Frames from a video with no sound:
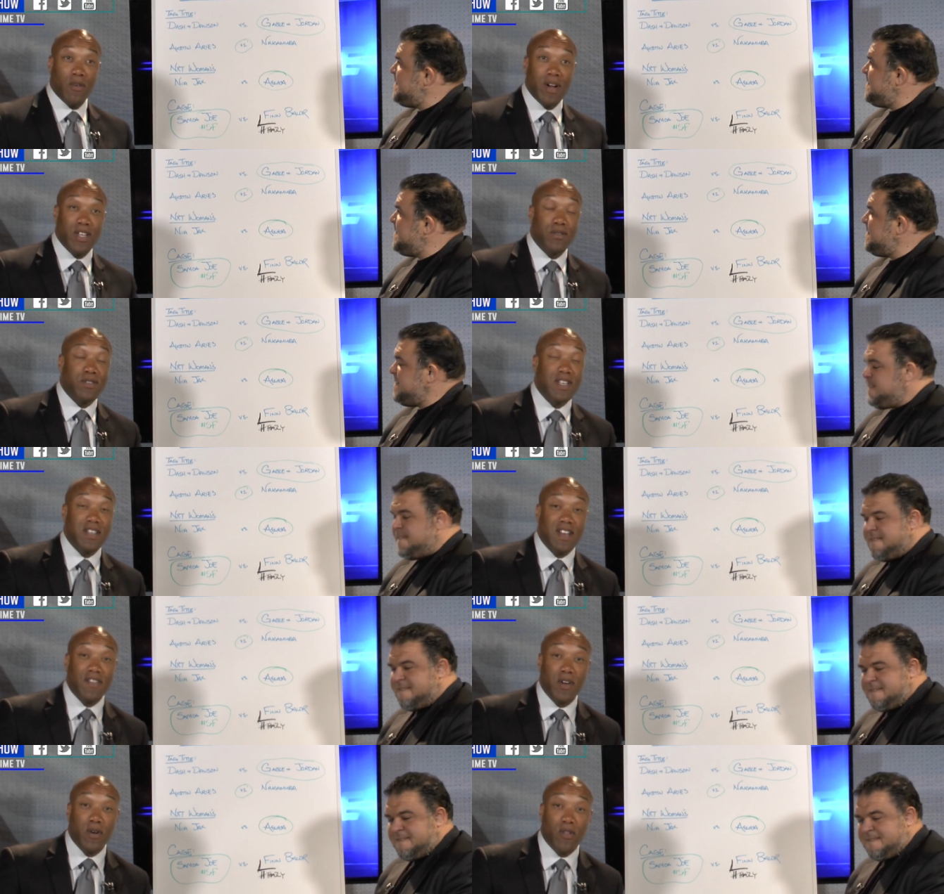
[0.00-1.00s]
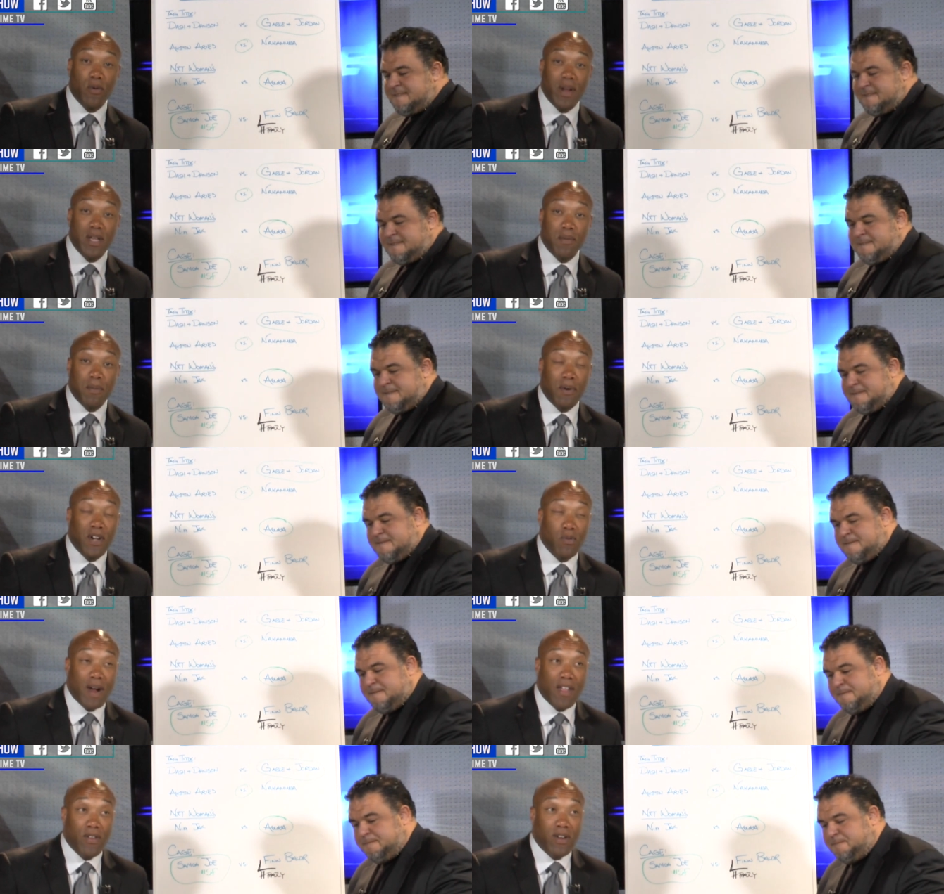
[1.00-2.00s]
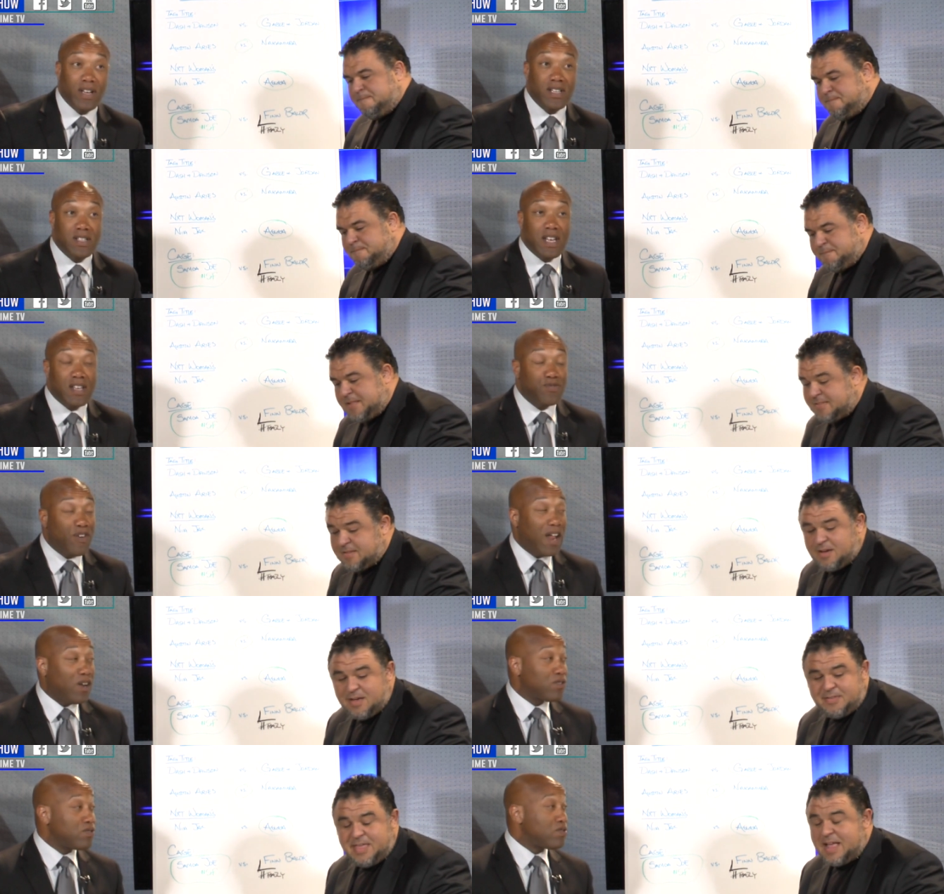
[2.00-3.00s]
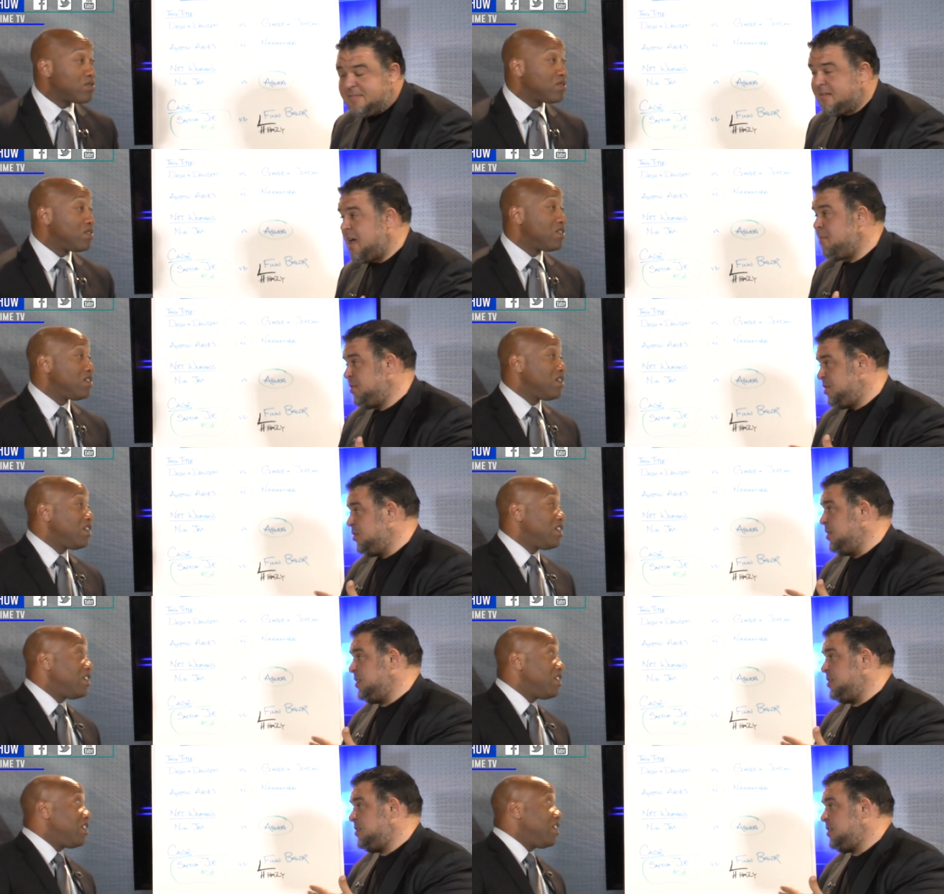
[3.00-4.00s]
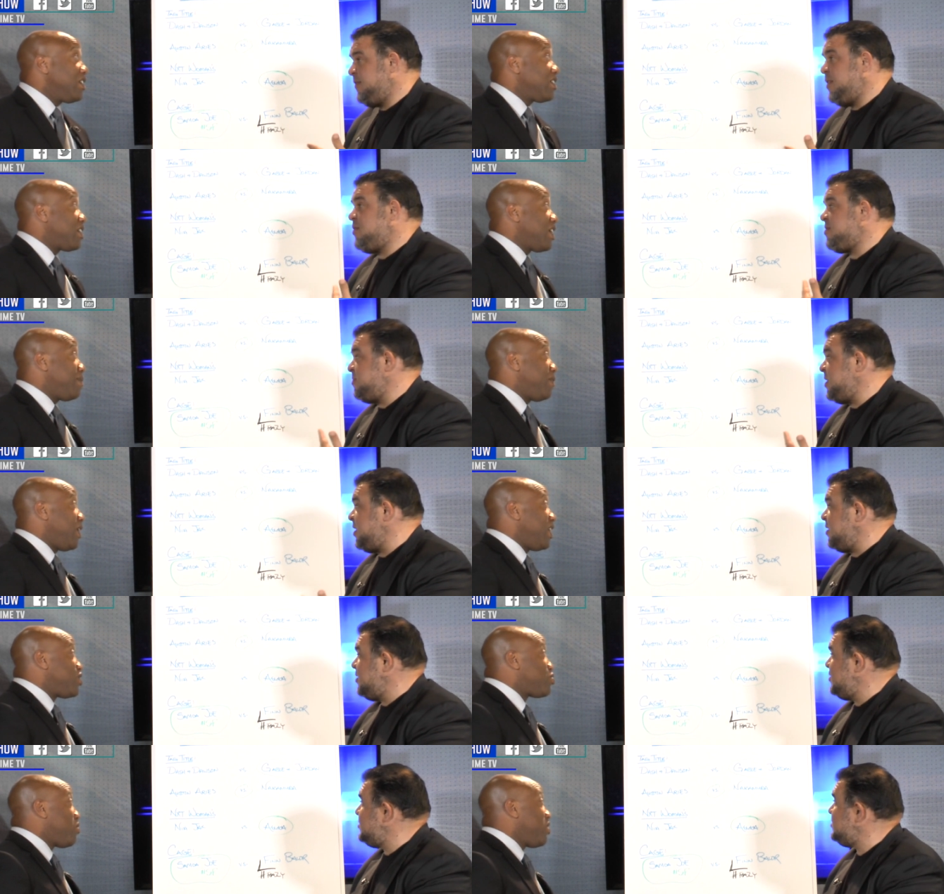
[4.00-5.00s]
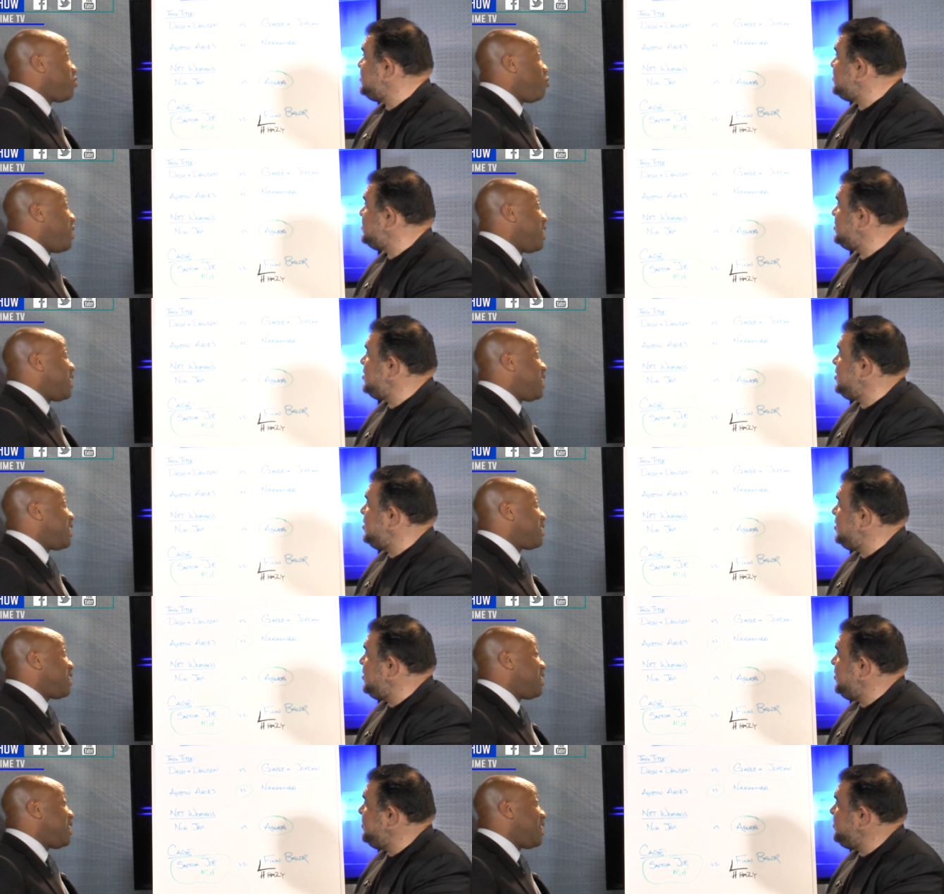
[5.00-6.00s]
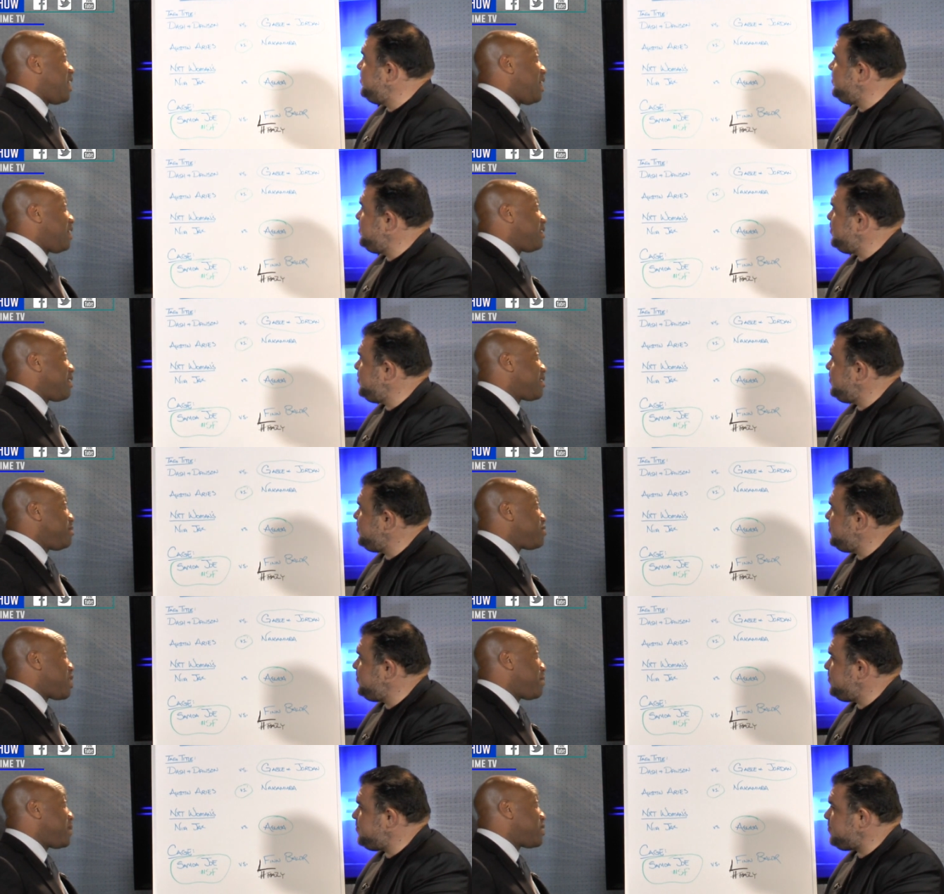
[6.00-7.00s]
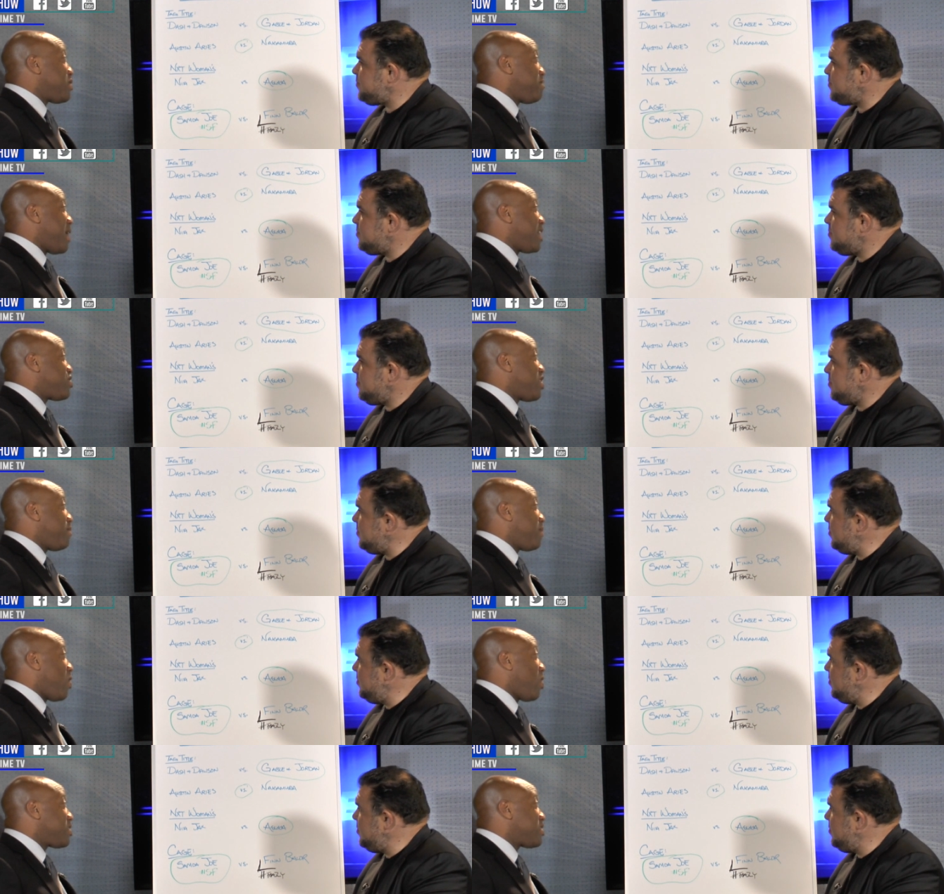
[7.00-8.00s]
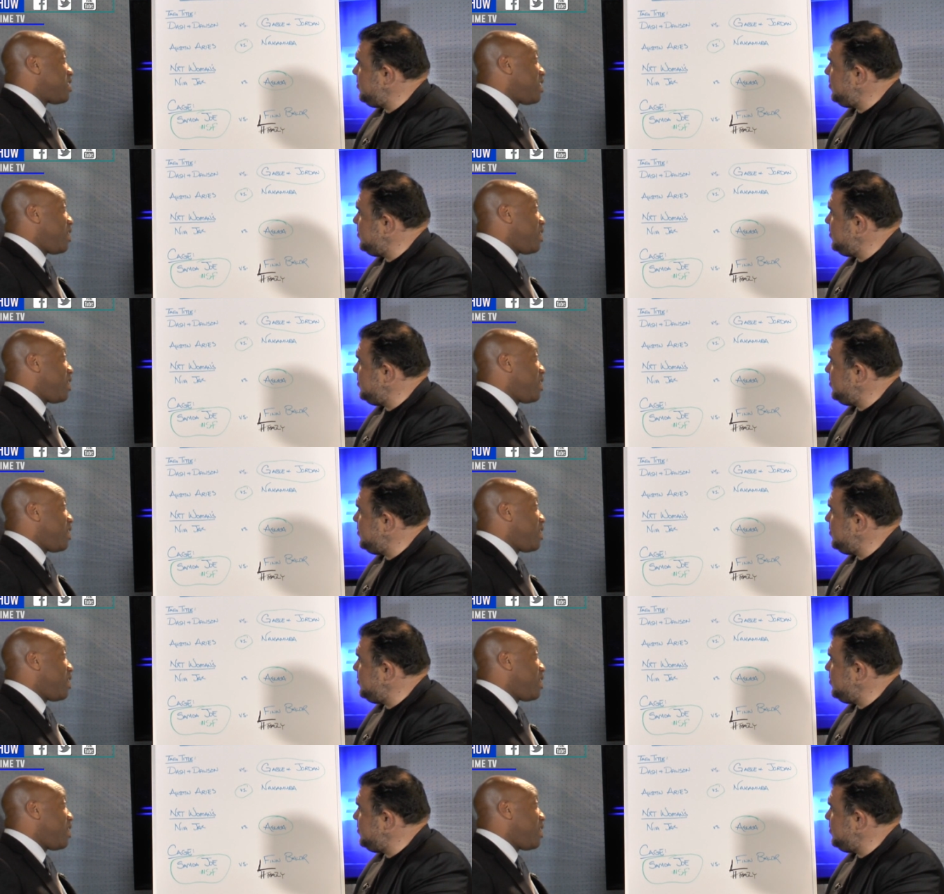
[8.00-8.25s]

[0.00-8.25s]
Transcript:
Speaker 1: the way you see it, David Hero, the way you would book it, rather, is as that's
Speaker 2: follows. How, that's how I would do
Speaker 1: it. If it was Gable me. and Jordan winning the uh, Tag Team Championship matchup, Austin